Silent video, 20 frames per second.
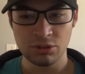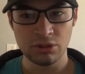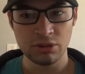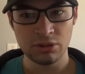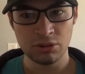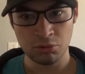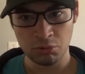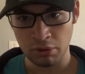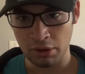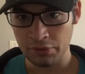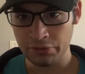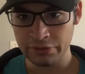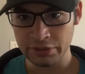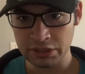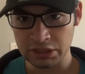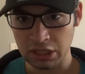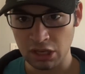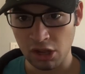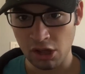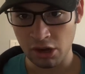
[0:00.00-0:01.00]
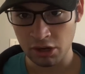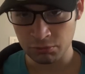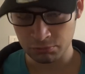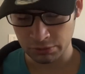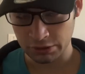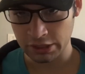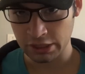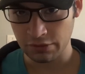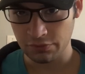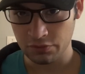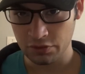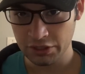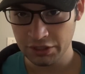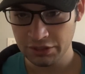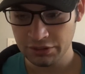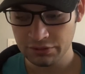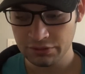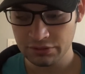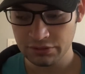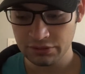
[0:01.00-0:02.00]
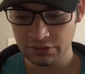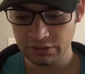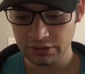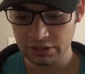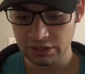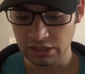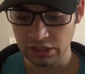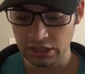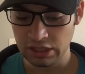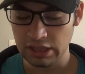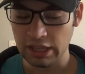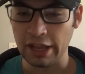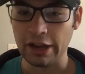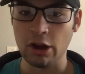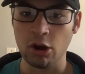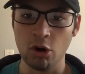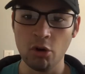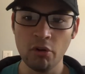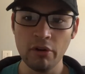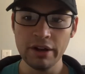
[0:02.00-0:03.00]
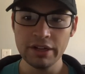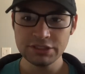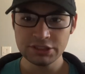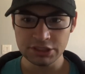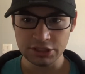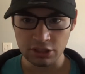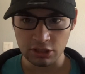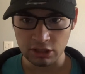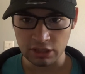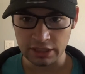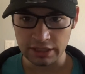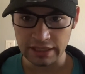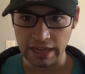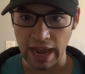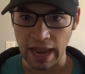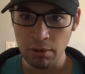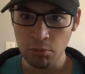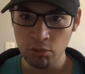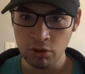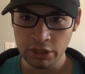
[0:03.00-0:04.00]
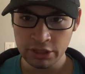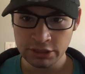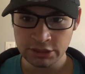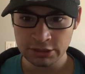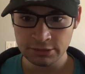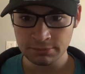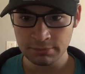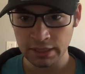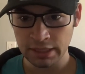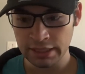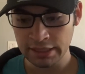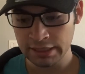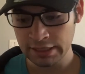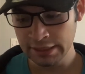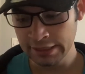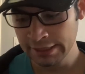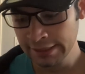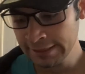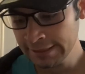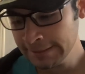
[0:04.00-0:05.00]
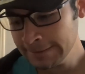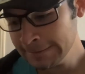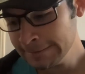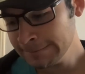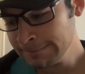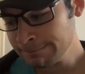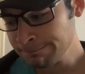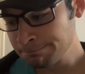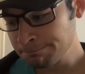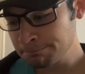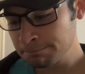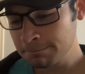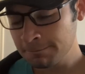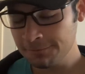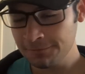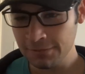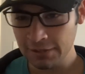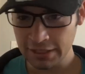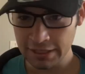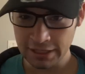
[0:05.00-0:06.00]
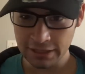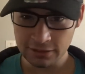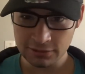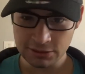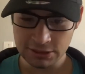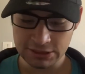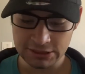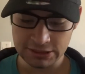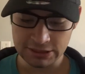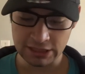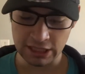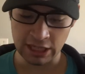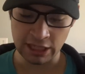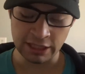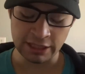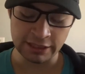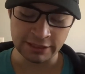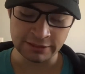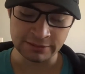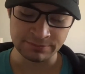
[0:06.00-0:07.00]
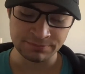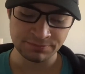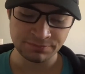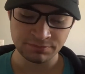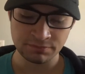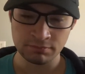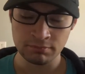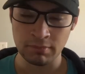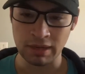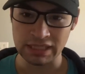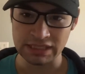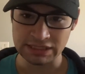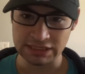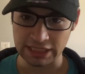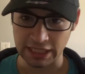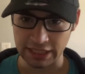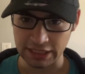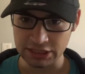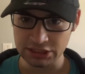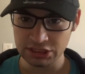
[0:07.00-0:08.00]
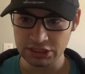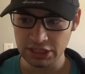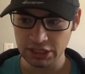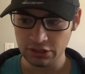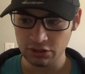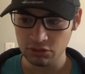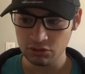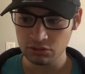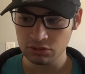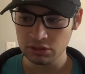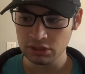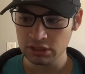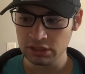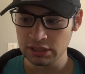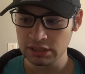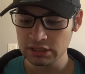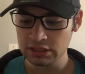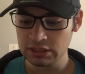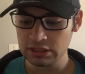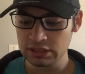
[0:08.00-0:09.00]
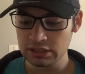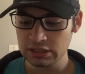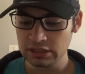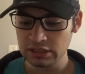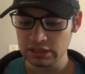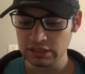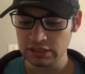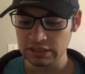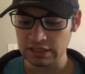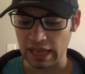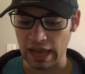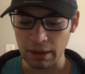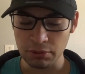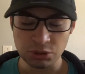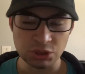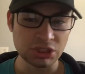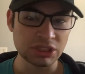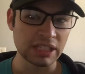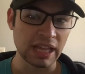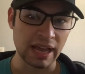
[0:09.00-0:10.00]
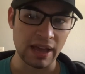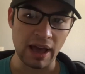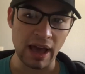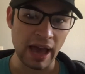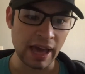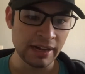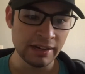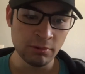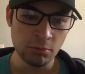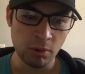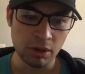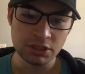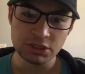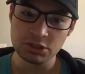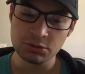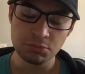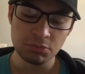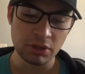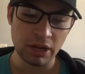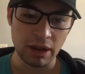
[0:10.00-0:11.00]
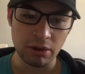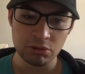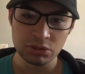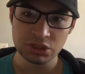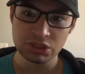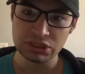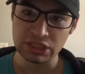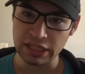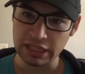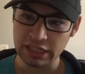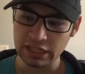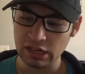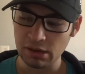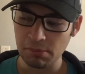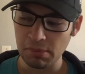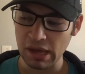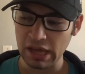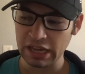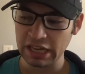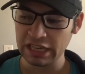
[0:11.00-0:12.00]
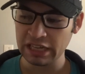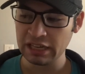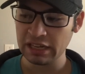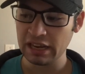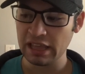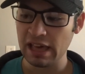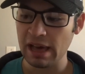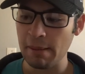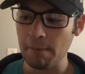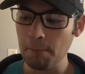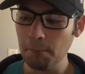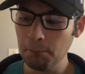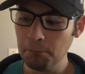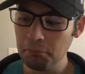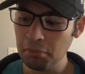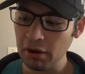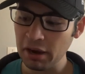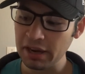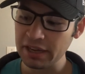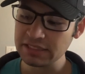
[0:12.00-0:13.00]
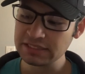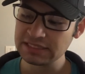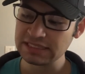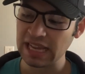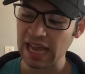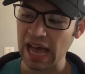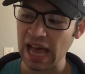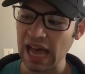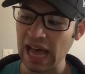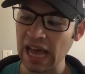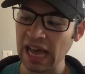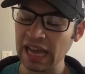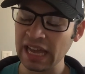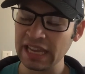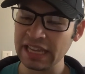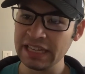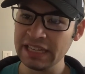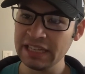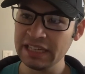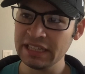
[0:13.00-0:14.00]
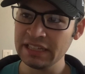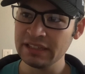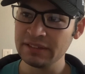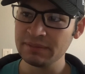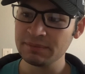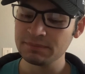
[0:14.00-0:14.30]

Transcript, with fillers: Throughout this long recovery? I originally, I wanted to make videos on my second channel. I was, I didn't want to, but I was thinking about it, but I